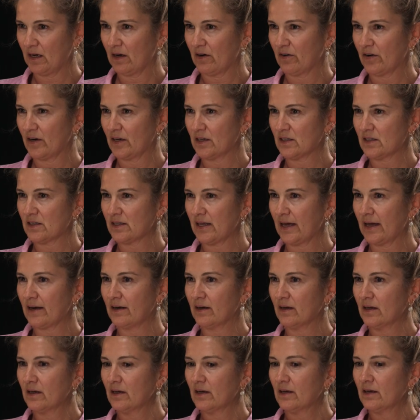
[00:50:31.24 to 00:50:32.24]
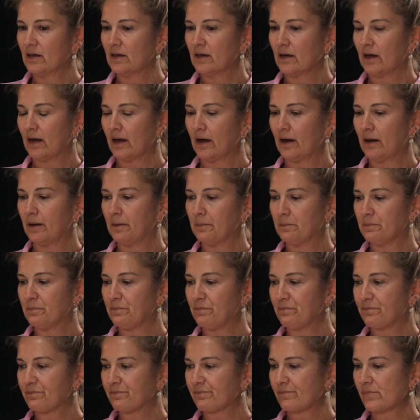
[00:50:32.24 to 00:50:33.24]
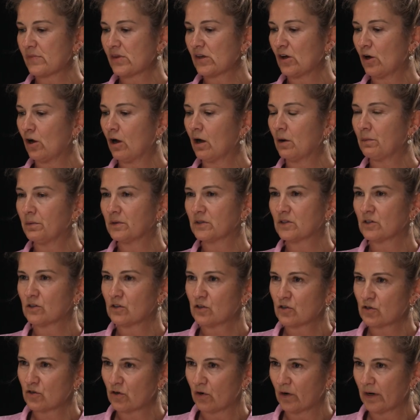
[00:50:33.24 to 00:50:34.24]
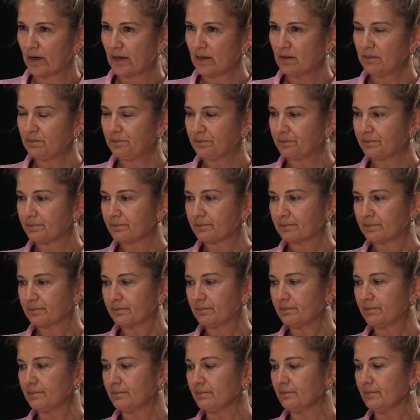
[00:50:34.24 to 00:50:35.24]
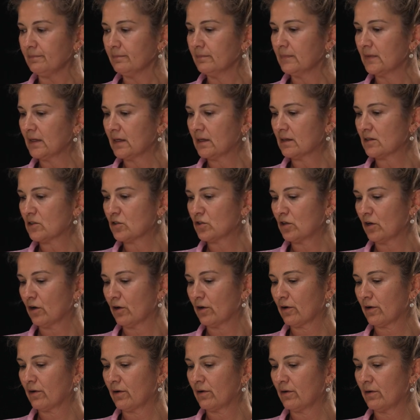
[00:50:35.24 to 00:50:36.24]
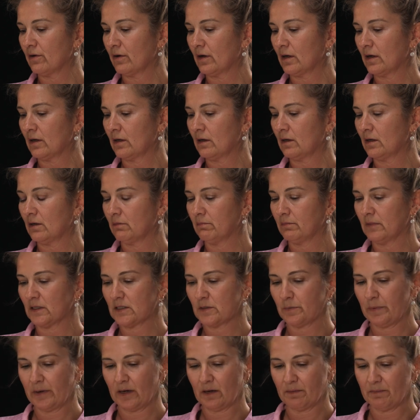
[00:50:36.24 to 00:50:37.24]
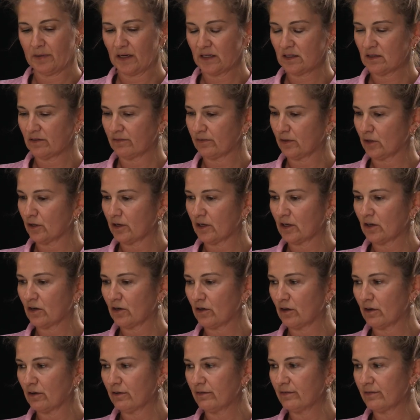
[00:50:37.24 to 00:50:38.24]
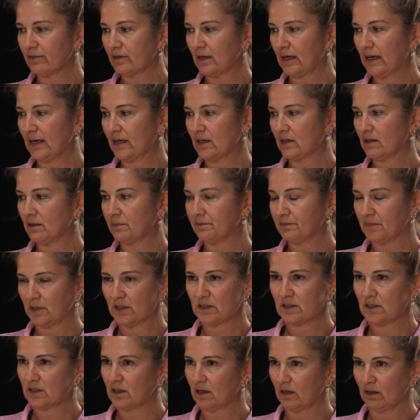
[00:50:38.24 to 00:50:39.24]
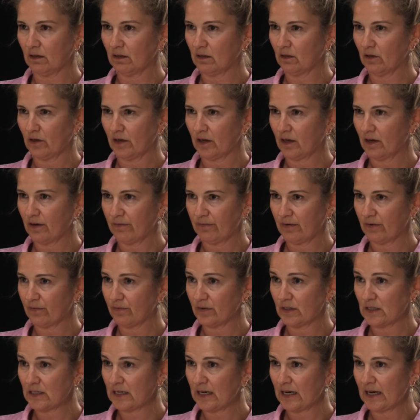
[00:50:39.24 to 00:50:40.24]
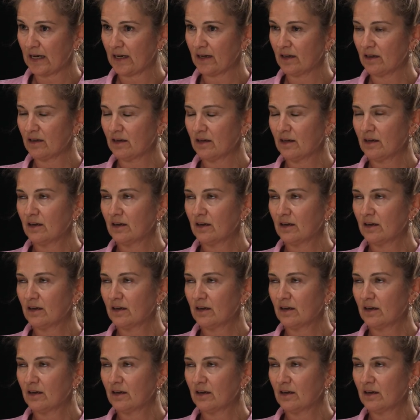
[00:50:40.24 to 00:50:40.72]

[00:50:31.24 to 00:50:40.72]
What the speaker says: areas that I wasn't strong in. So it's been a massive learning curve, and it's still a learning curve every day.